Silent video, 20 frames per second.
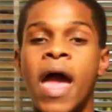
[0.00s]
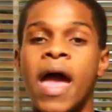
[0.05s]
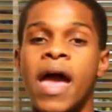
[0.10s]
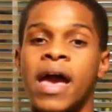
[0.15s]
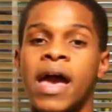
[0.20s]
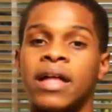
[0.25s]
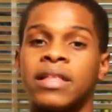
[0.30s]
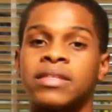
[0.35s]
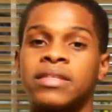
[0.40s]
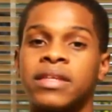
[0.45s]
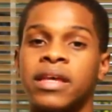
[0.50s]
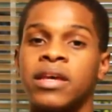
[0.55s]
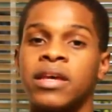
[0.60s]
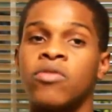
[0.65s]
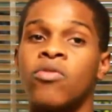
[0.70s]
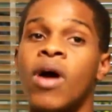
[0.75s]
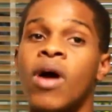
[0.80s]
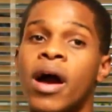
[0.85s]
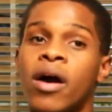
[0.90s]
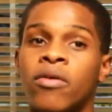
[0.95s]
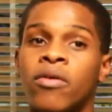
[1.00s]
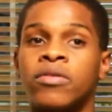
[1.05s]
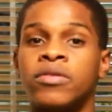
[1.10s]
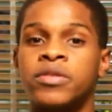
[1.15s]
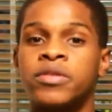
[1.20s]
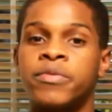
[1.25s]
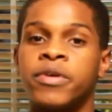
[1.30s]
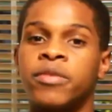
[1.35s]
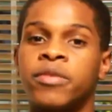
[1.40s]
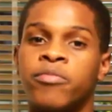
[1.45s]
and say, well, you
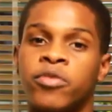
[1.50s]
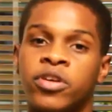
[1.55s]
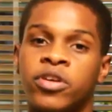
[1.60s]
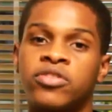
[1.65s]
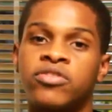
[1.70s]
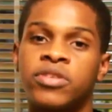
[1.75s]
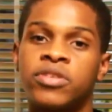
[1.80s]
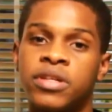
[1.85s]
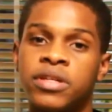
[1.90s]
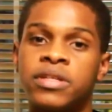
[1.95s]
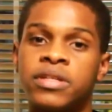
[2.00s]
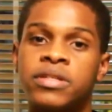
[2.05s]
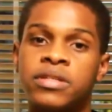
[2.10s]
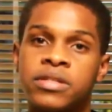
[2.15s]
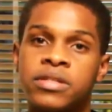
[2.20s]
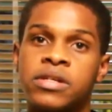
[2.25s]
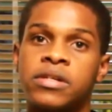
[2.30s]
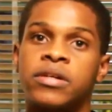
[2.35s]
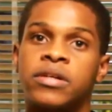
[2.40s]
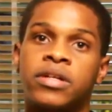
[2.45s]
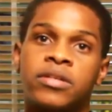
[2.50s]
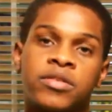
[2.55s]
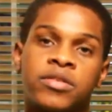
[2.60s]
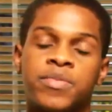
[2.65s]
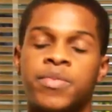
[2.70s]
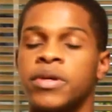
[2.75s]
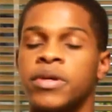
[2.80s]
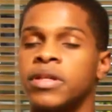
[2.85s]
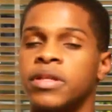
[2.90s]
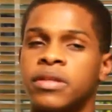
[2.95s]
speak Portuguese or you
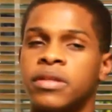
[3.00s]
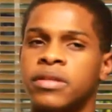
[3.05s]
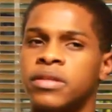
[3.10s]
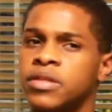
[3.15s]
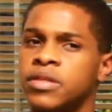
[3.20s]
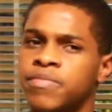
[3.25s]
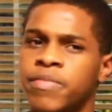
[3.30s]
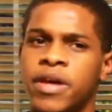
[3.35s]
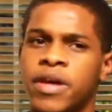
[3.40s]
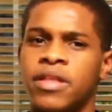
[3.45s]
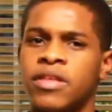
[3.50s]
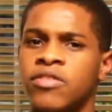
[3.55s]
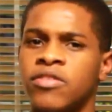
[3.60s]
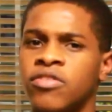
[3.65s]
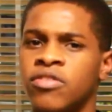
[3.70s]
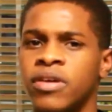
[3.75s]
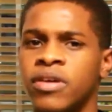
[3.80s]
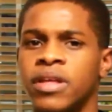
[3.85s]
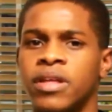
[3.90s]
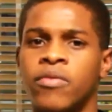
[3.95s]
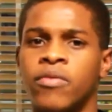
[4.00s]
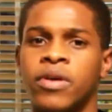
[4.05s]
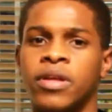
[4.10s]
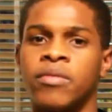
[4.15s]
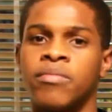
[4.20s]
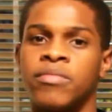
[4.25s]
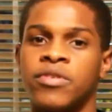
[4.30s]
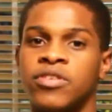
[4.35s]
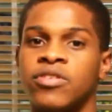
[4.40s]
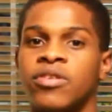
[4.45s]
speak Spanish and I want
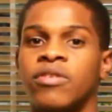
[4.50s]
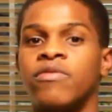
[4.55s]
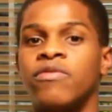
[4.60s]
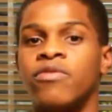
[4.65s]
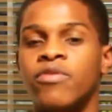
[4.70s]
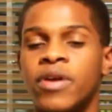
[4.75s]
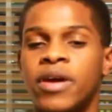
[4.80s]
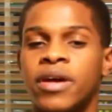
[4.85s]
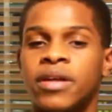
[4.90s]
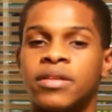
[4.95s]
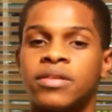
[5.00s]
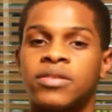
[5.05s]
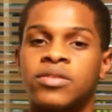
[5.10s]
to be your friend.